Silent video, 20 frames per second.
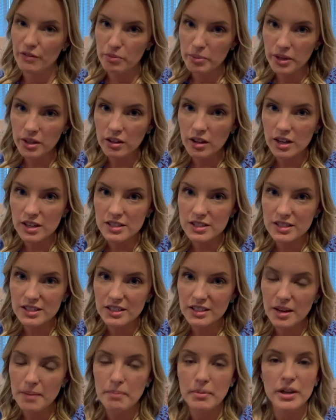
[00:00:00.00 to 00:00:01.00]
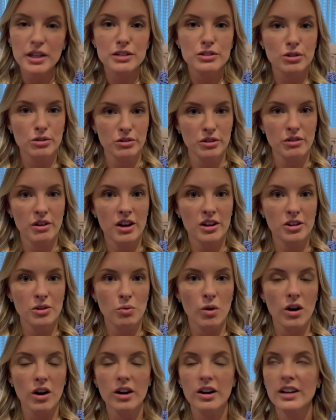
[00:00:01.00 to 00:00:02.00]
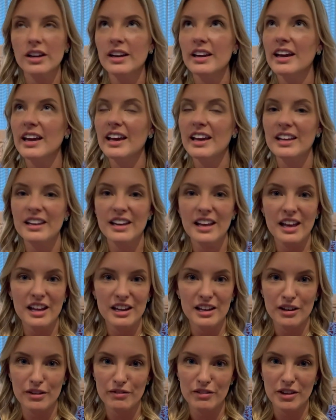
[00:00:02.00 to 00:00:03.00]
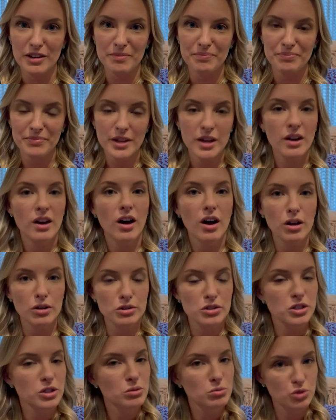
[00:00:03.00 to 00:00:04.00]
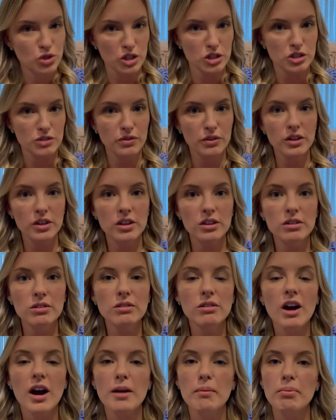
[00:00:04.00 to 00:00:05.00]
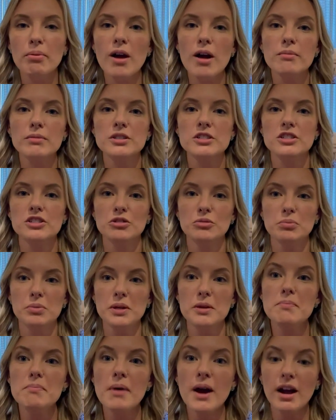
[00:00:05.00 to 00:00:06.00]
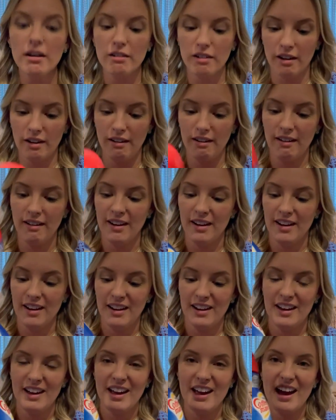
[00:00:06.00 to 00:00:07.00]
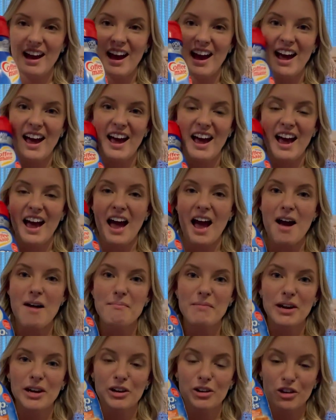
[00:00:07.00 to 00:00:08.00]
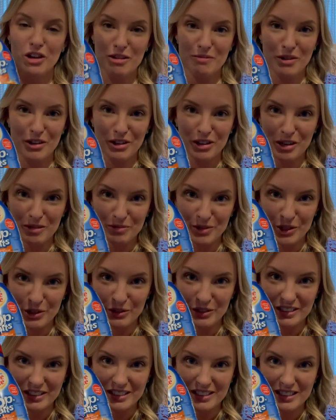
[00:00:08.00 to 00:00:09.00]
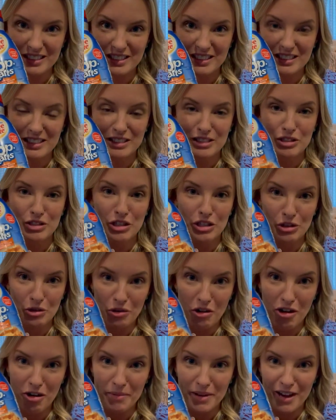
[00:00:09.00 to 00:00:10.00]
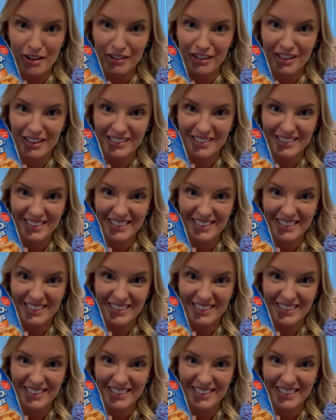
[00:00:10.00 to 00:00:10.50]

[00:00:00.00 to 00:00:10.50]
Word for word: a big closet, but I don't know how you walk in also just for you. I promise to be better at my Creamer Club duties so you don't call me out again.